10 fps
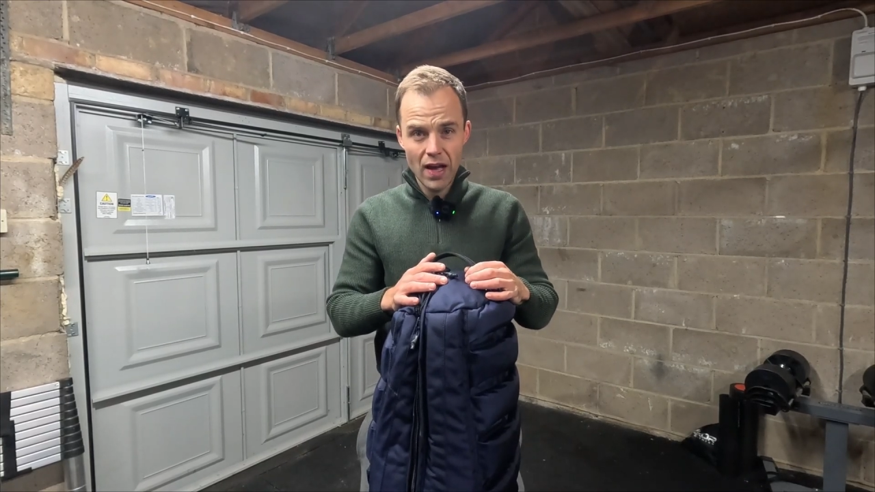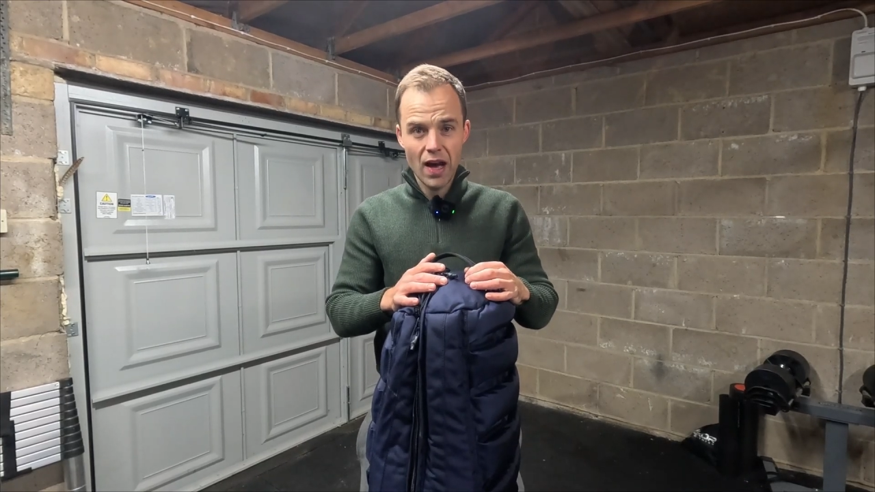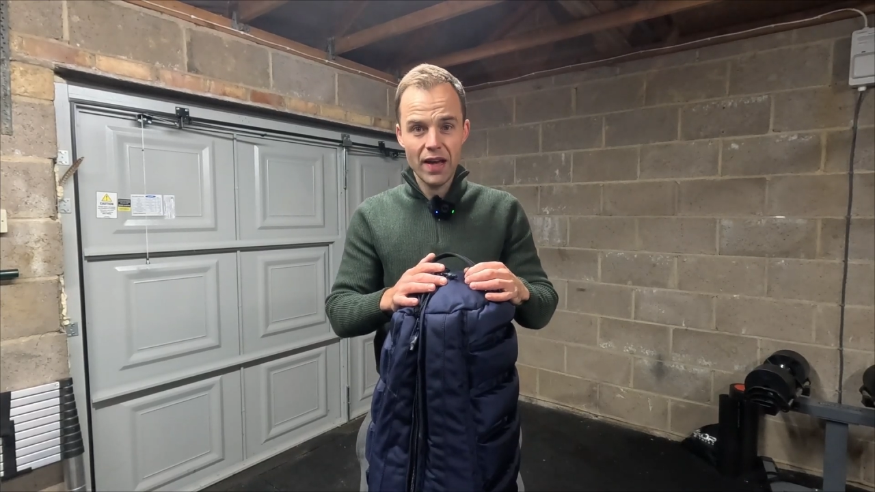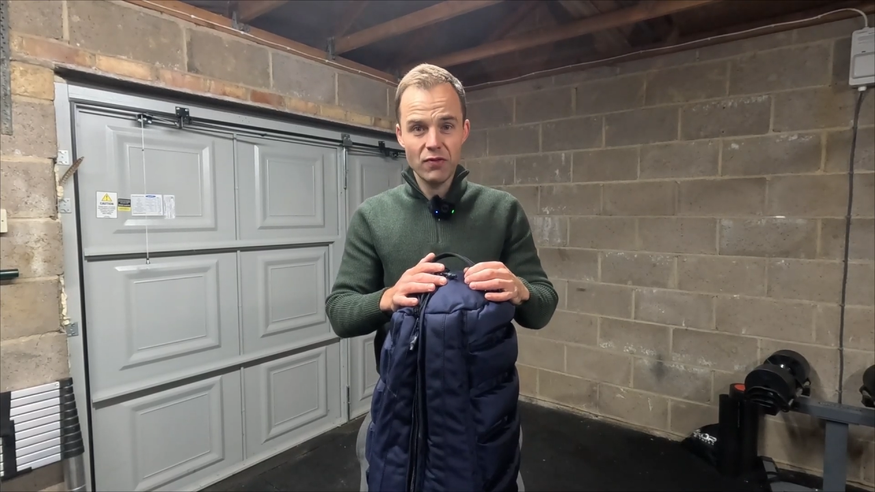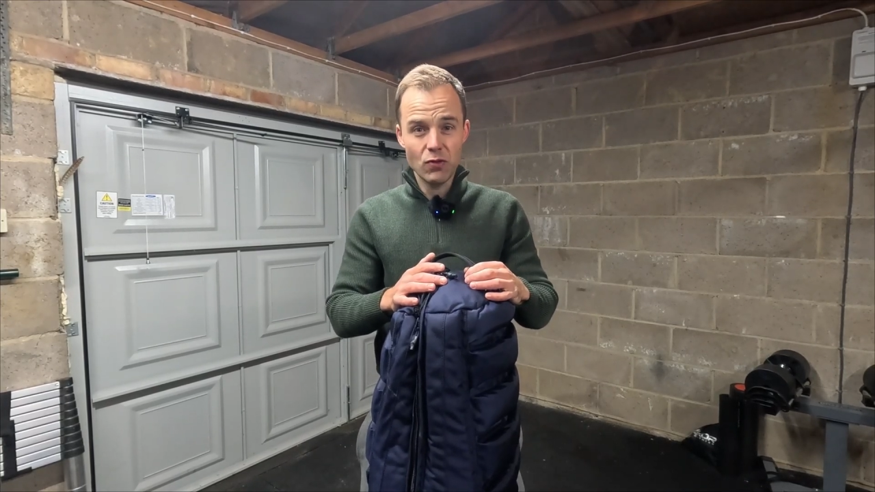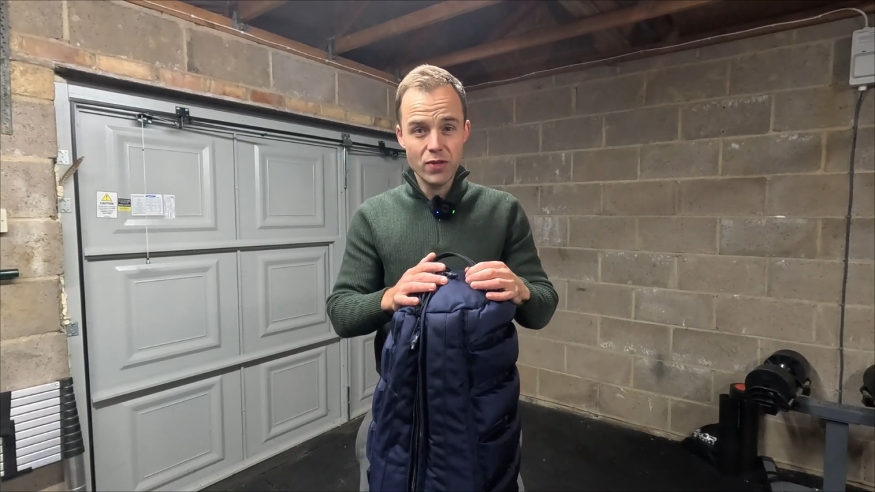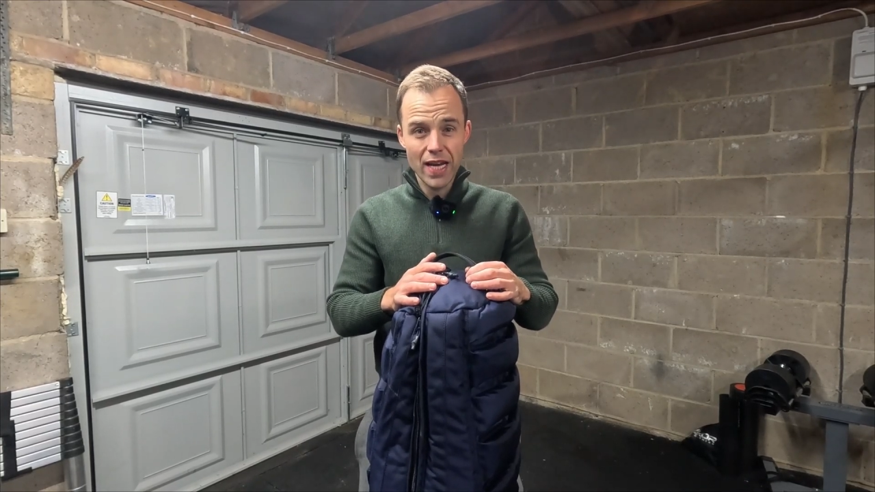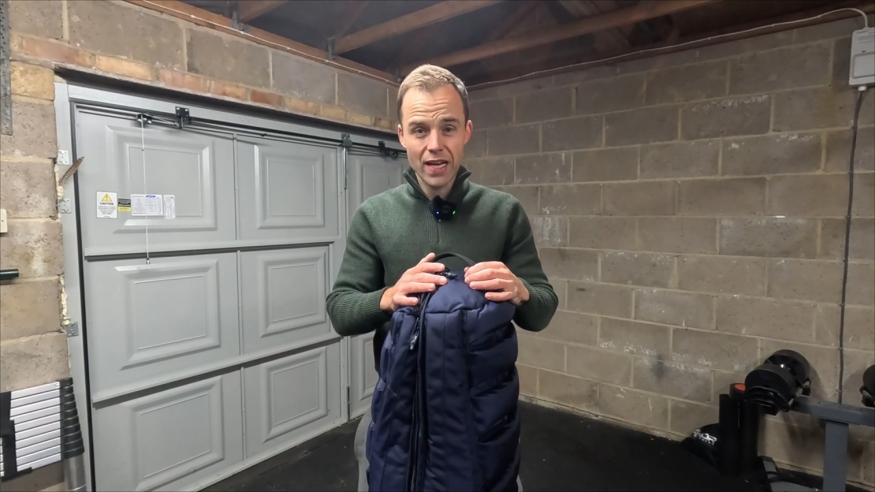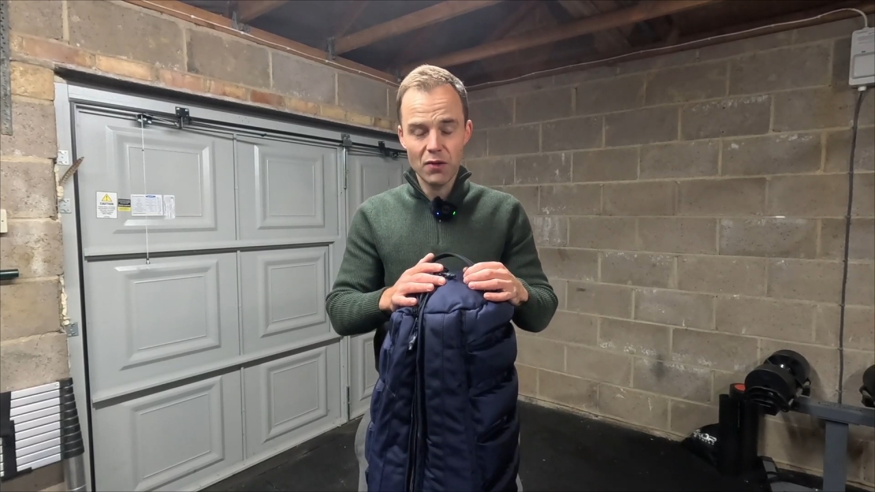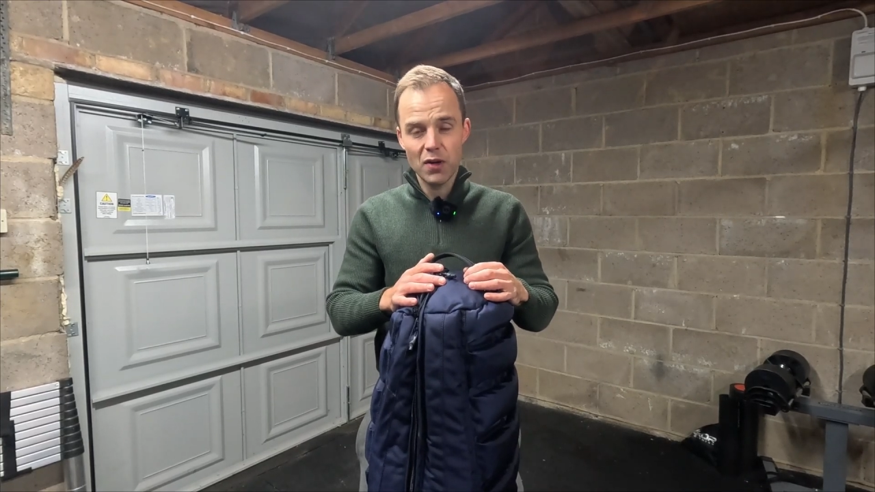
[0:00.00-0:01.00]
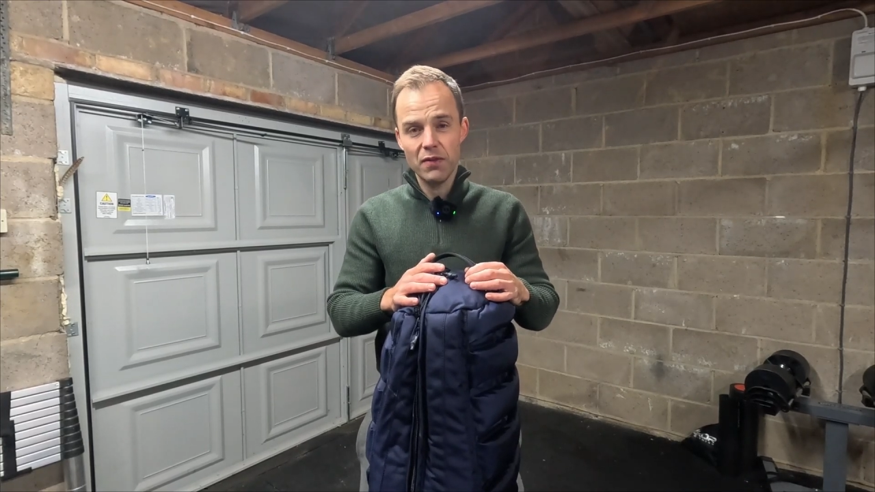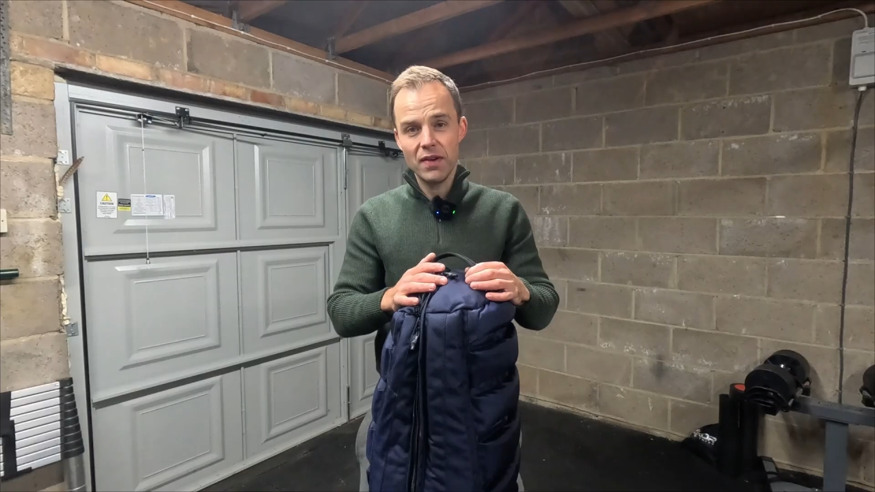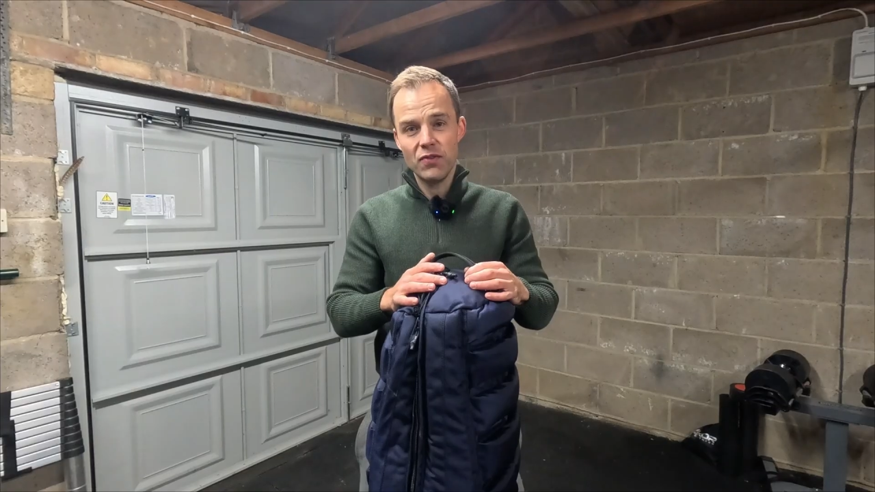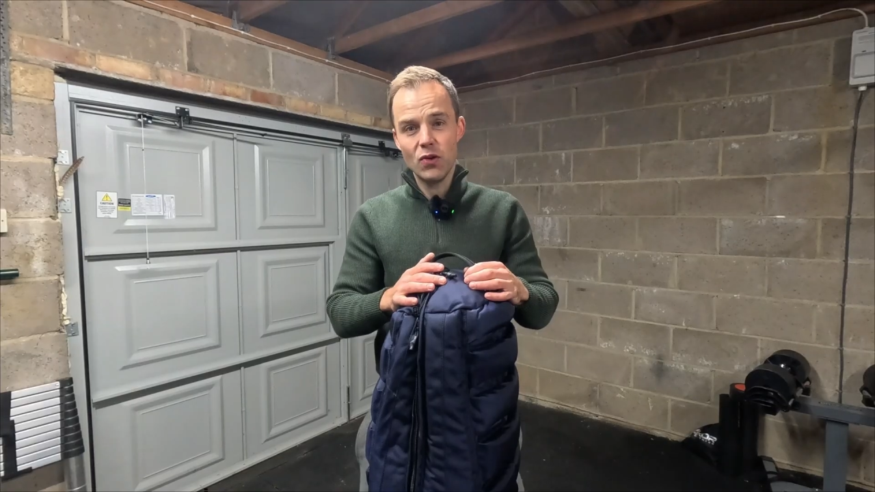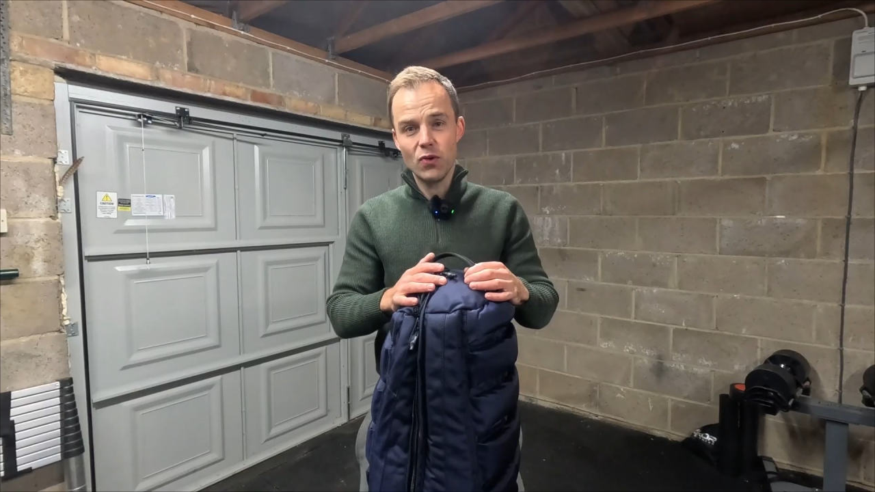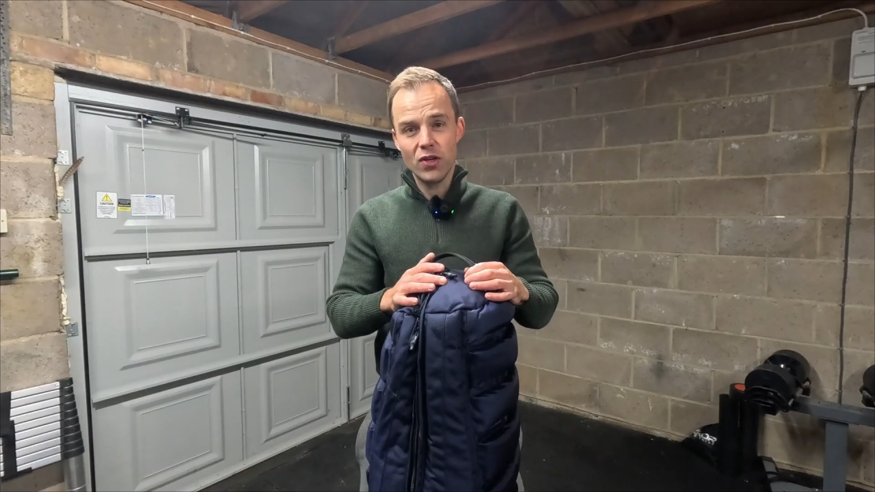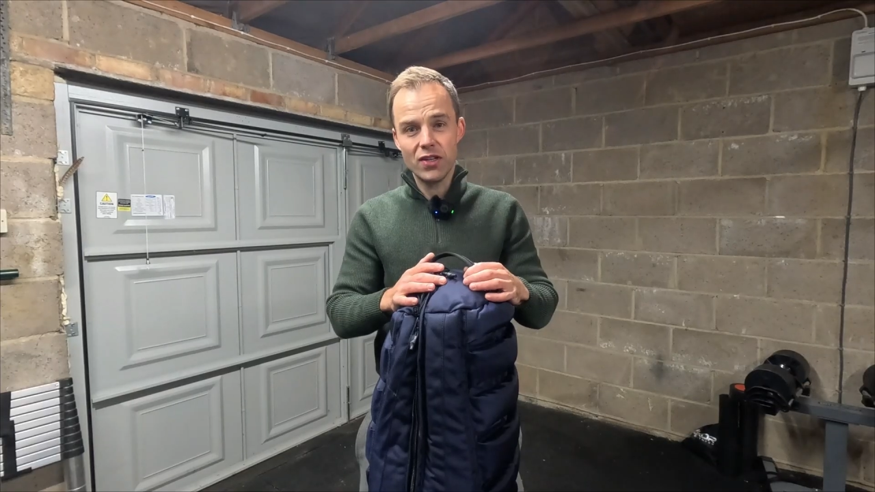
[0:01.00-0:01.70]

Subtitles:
If you did, I would love it if you could